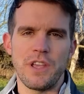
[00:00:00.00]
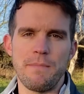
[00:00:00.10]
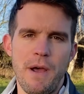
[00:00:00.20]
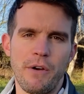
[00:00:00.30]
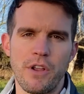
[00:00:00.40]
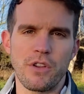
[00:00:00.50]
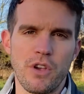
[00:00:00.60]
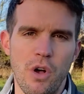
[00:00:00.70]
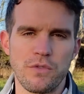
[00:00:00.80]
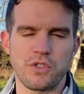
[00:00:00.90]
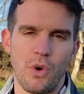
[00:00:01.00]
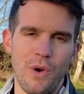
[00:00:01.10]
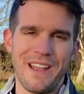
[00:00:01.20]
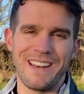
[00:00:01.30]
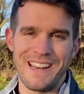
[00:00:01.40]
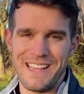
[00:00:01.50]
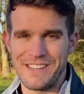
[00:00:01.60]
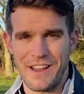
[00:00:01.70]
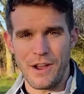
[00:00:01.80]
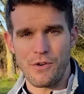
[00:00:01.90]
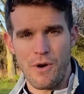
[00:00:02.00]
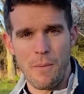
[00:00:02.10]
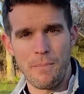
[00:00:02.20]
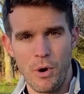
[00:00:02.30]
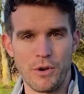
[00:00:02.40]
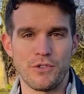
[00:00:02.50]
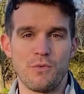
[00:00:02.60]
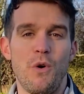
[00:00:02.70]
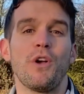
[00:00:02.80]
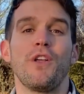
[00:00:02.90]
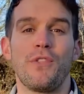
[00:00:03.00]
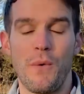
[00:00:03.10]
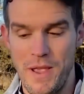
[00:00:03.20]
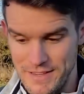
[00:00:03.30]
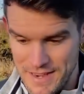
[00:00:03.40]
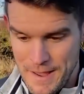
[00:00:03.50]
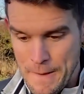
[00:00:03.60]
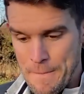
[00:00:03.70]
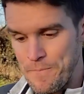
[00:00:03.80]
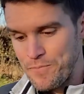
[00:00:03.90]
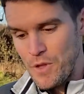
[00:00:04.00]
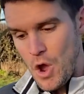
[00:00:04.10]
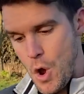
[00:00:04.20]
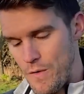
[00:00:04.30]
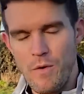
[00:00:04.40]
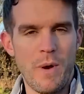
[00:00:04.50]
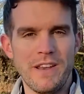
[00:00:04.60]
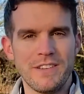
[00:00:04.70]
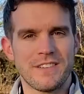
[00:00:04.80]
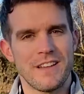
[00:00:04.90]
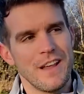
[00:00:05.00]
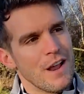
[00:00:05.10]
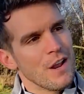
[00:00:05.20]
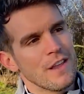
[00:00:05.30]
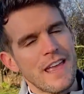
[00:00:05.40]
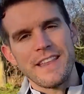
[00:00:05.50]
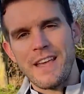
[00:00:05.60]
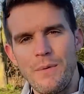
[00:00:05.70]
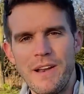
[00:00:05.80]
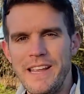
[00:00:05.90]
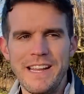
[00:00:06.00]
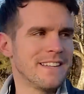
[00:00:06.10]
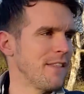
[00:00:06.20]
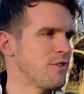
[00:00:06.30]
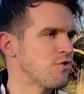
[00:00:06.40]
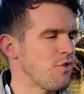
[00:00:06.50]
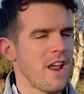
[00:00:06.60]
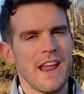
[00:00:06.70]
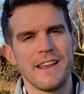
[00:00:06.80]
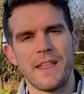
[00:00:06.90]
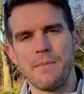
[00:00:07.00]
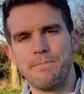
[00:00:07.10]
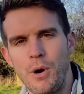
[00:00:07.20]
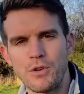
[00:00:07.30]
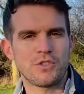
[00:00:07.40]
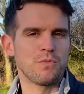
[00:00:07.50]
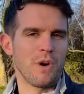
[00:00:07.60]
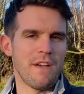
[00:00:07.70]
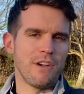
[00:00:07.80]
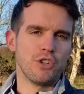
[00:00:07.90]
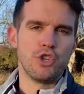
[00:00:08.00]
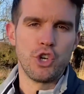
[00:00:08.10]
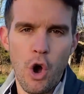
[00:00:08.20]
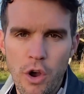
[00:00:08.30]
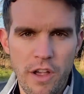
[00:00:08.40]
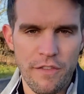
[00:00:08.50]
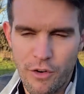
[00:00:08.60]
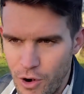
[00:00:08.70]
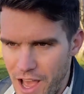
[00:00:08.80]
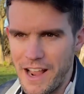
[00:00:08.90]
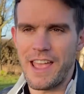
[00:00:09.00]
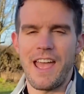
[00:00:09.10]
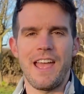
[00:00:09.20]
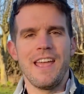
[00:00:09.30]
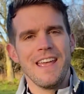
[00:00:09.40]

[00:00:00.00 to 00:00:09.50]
the American Golf Store in Leeds at Crown Point. So what we're gonna do is, whoever wins, get down to Leeds, get the train, get the bus, whatever, jog for all I care,